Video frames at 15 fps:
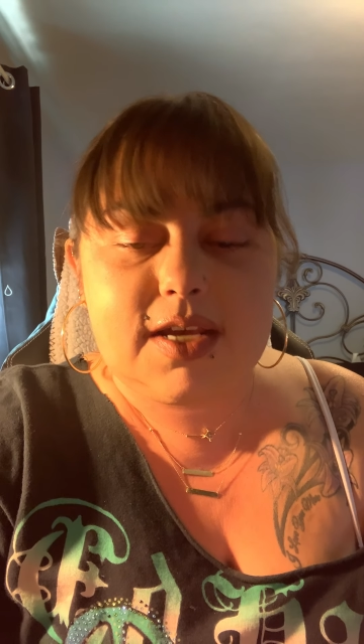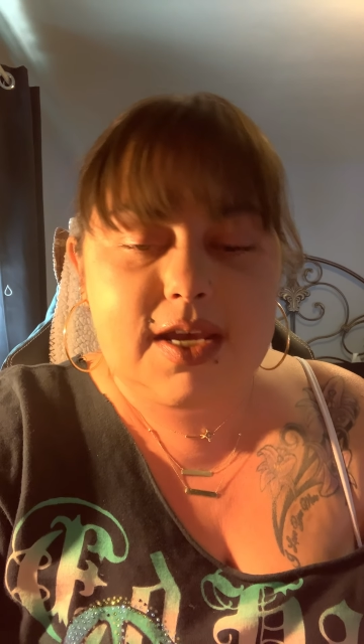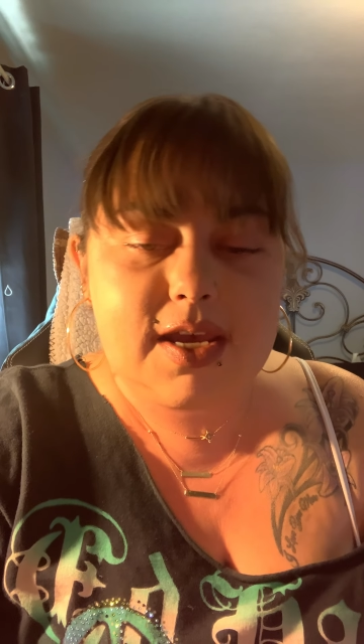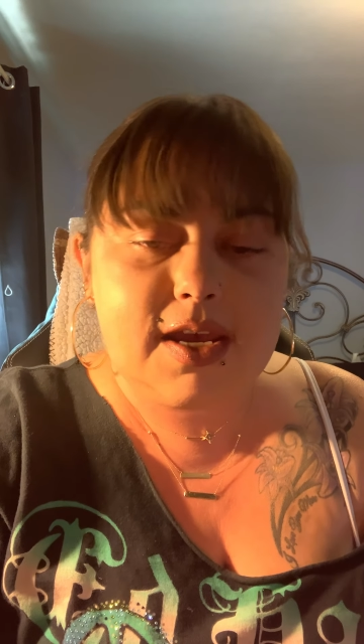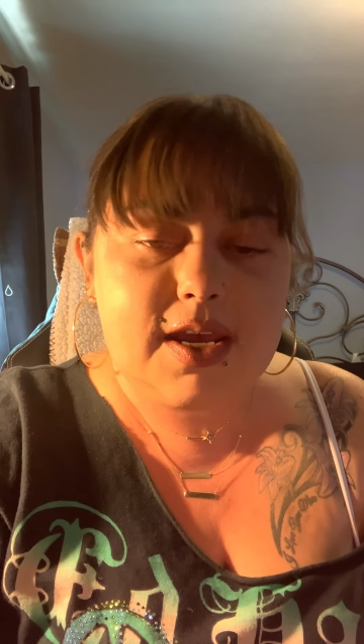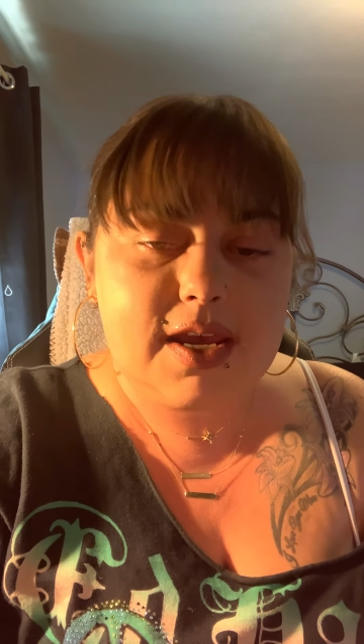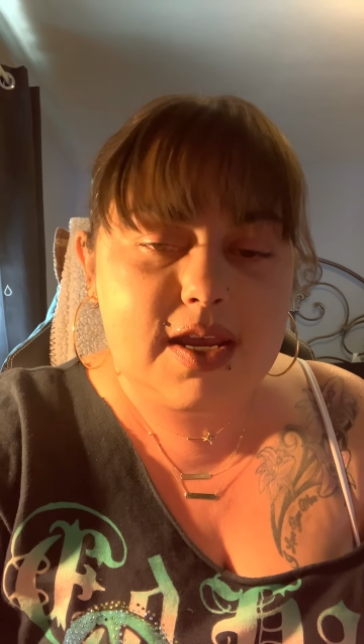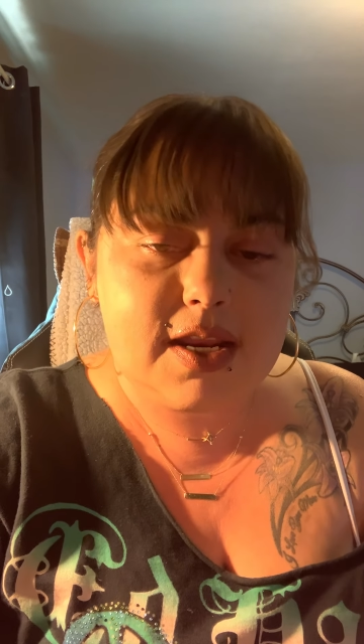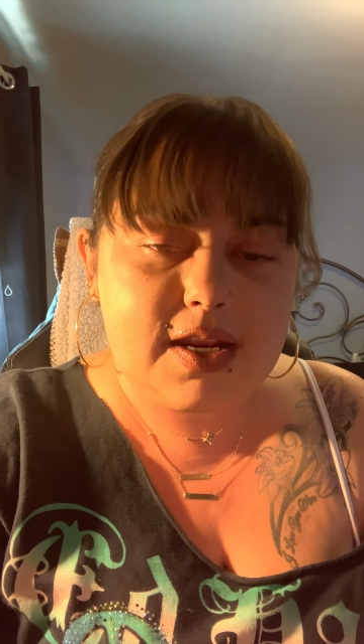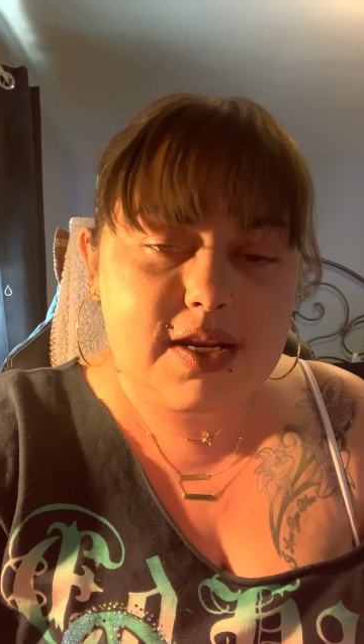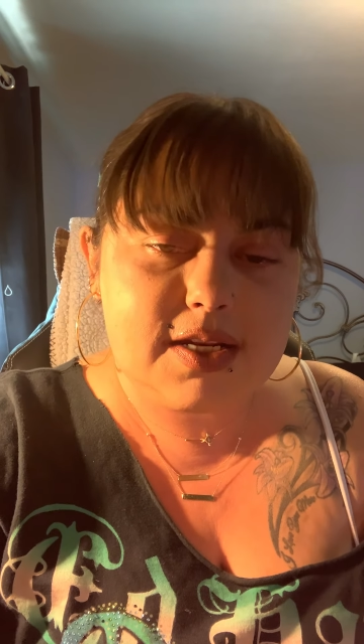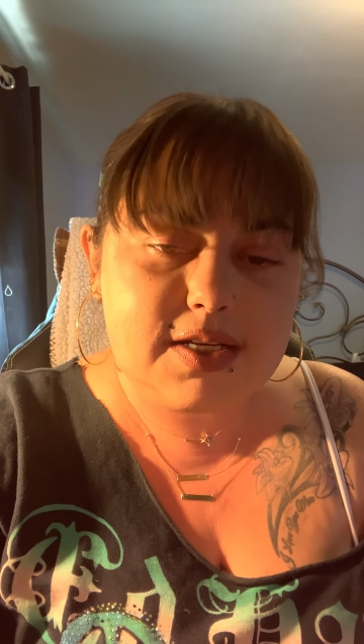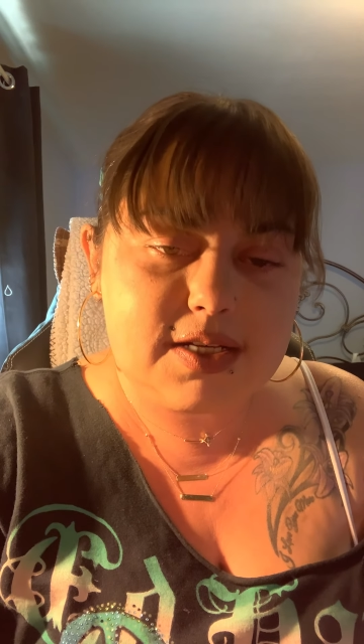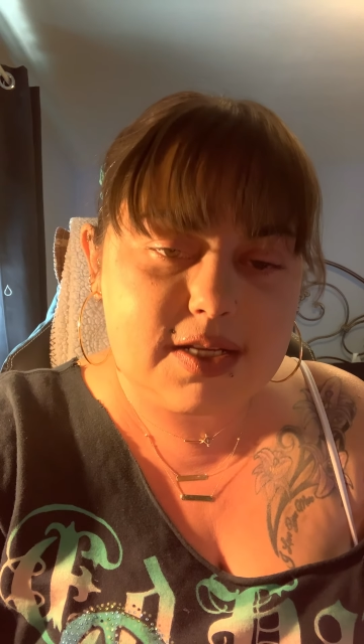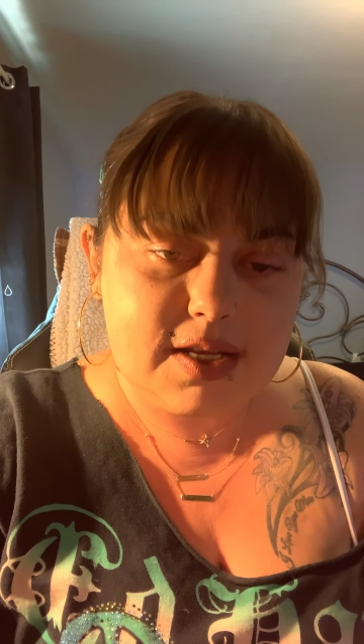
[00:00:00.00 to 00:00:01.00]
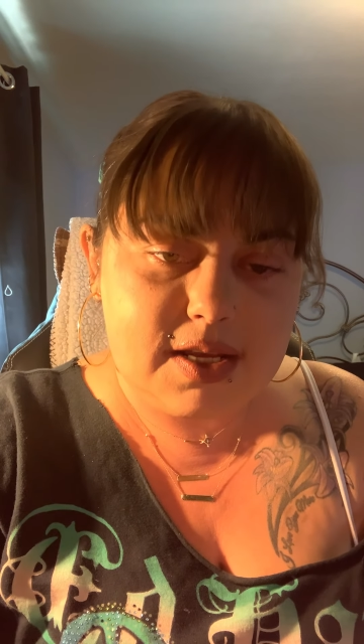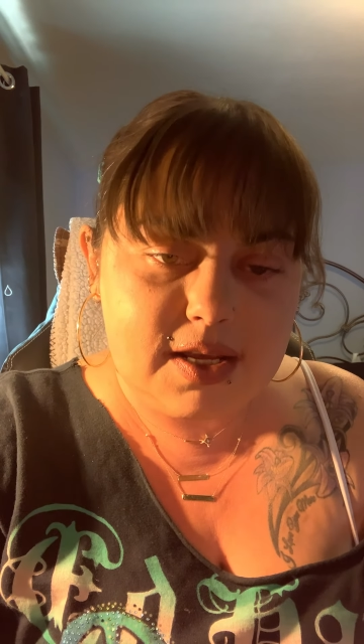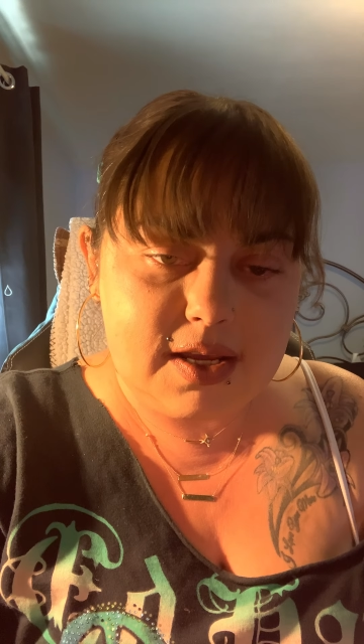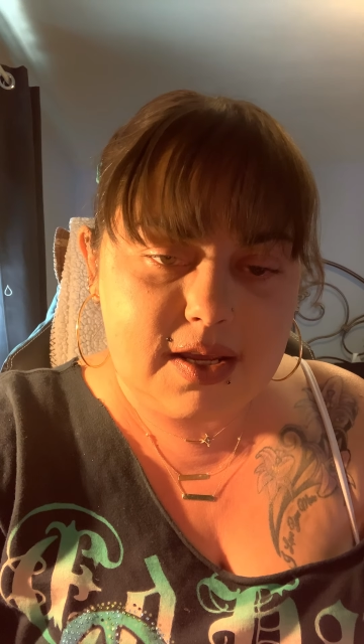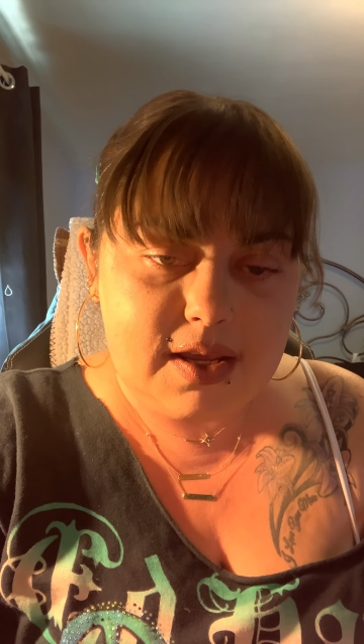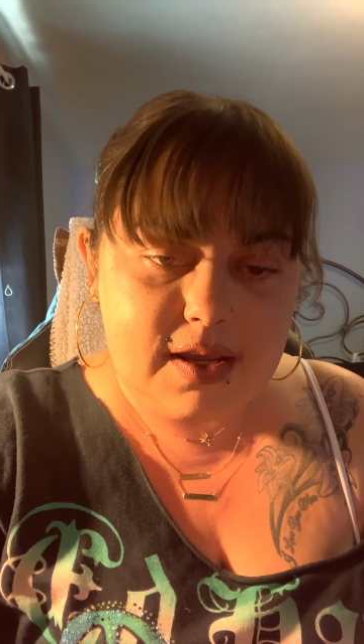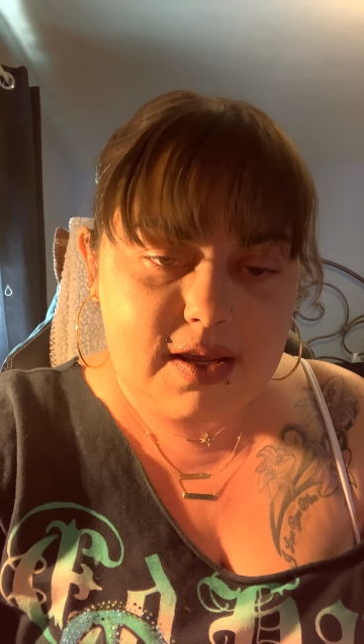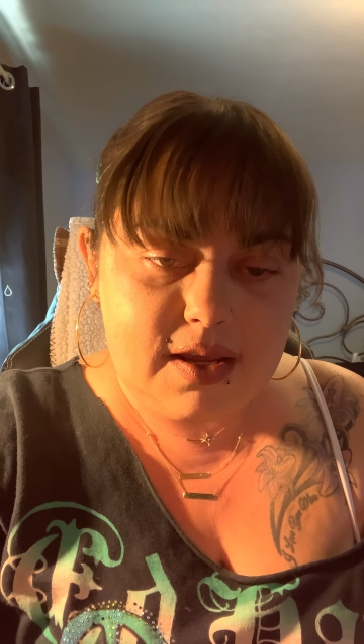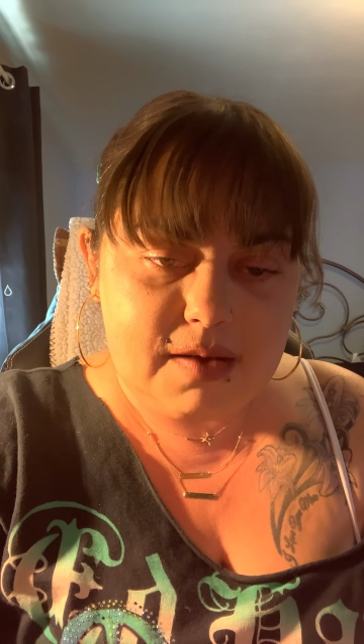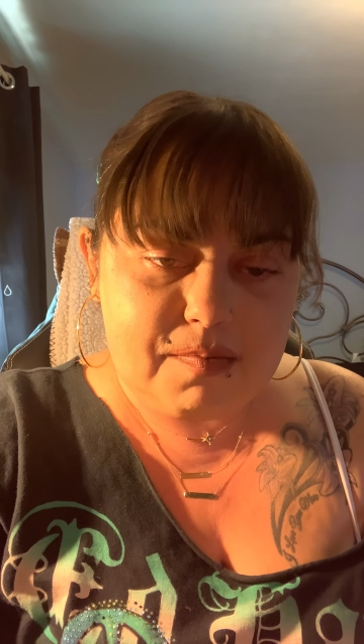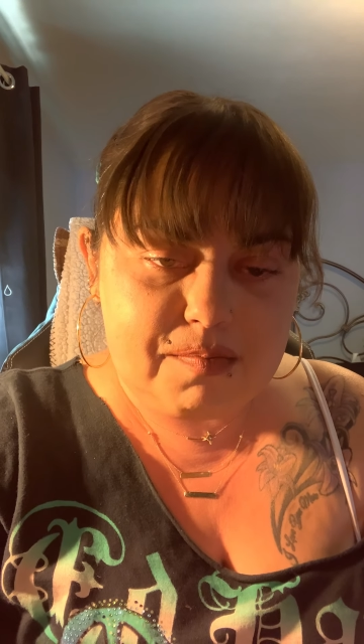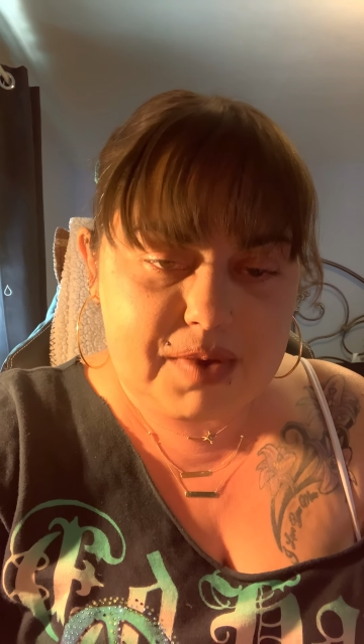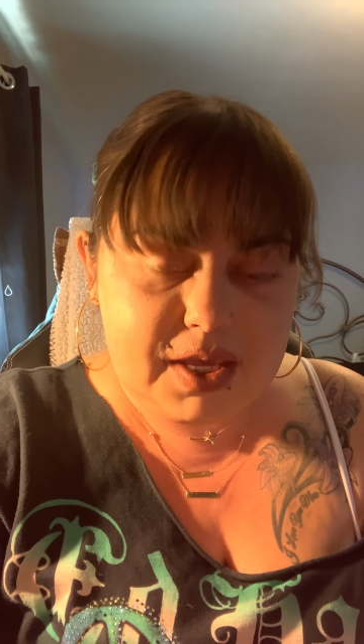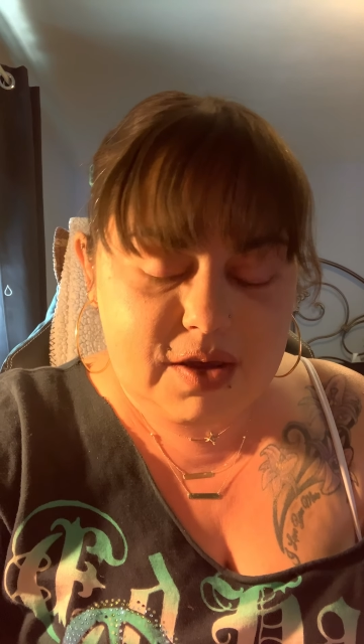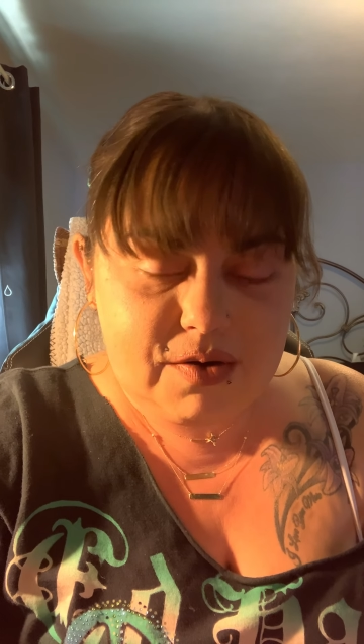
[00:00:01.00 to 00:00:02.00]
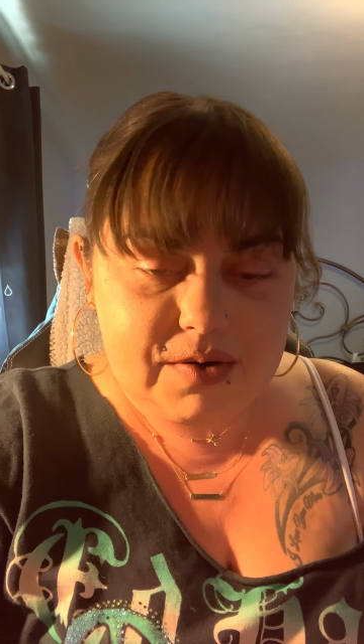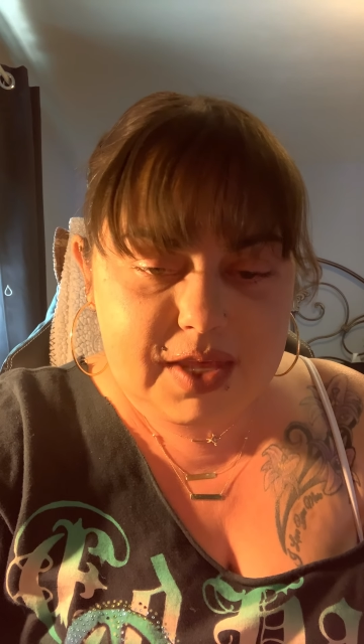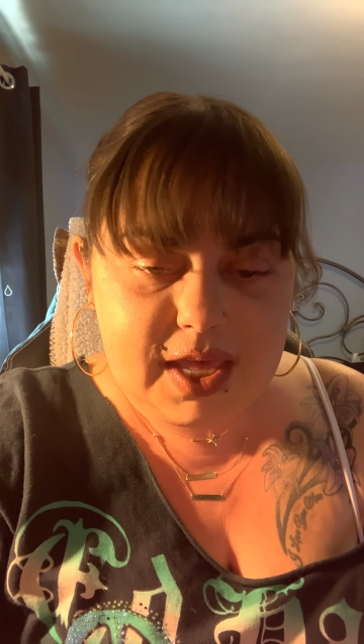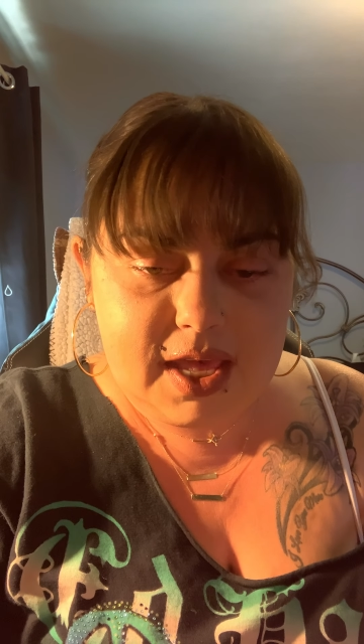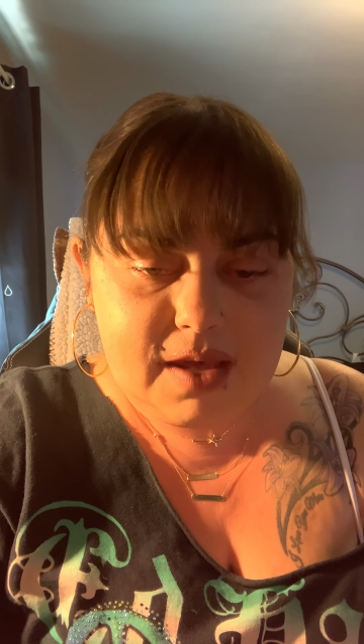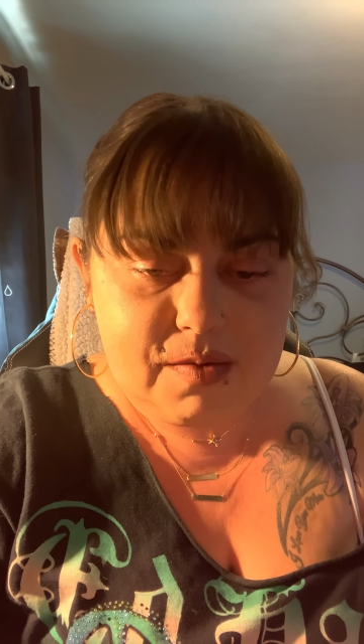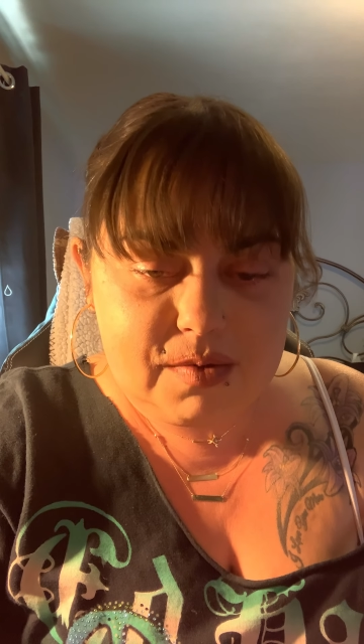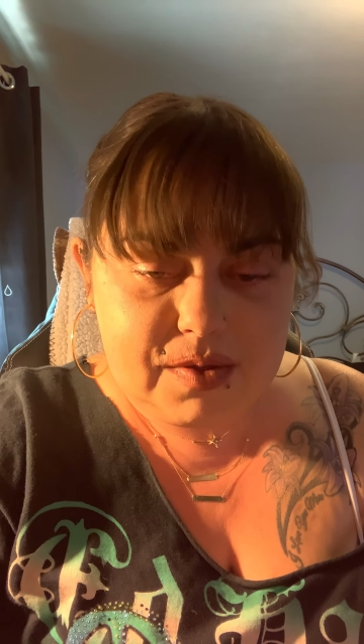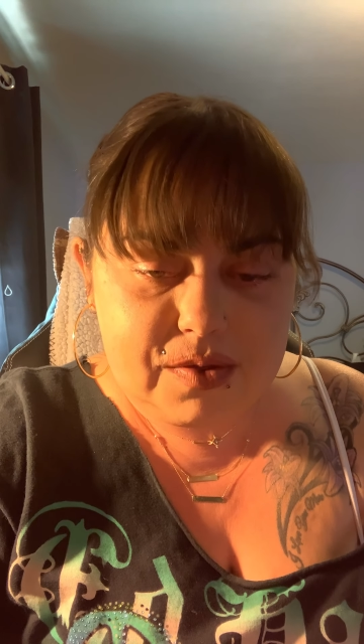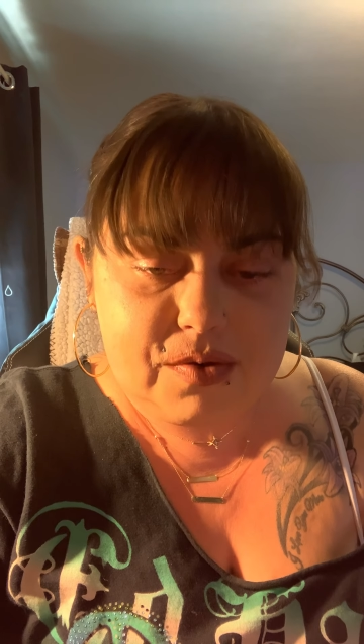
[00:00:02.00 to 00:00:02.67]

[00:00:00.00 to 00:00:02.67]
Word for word: and be okay with